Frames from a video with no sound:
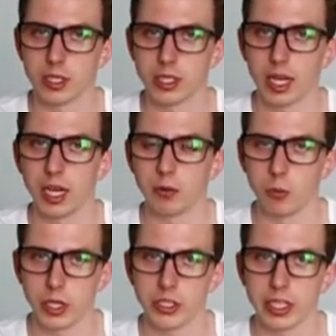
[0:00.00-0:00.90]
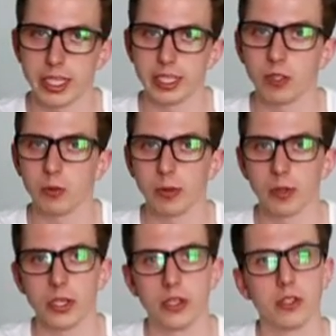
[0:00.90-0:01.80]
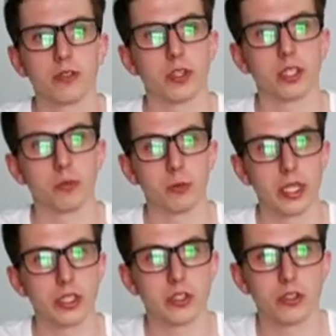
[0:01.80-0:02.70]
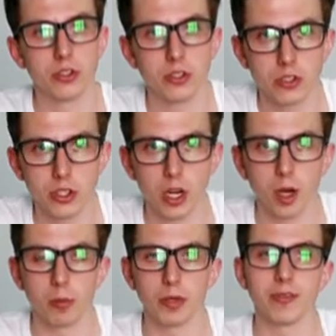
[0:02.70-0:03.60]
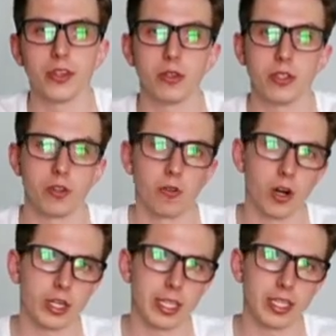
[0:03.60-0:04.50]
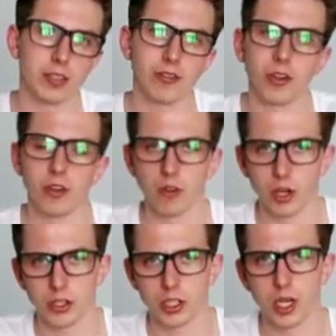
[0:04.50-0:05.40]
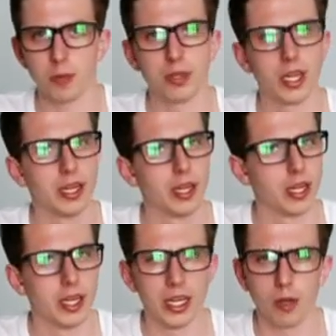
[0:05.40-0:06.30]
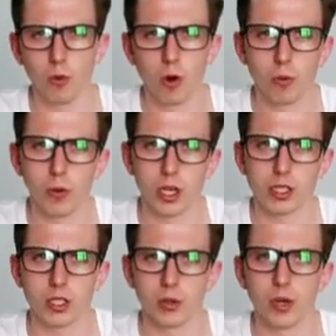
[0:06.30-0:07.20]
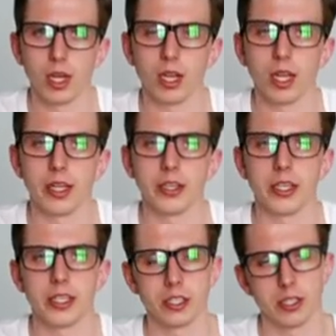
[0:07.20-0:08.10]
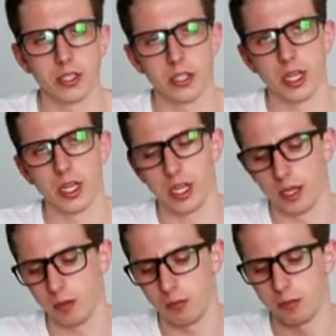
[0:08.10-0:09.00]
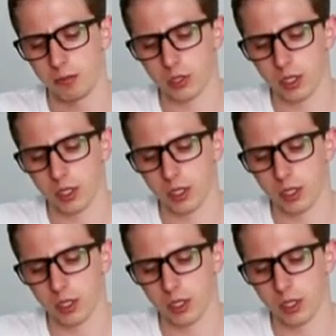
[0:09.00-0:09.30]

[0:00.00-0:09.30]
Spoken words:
decide which needle we will use for which job. If you use the wrong needle for the wrong job, then it won't work so well, and you need to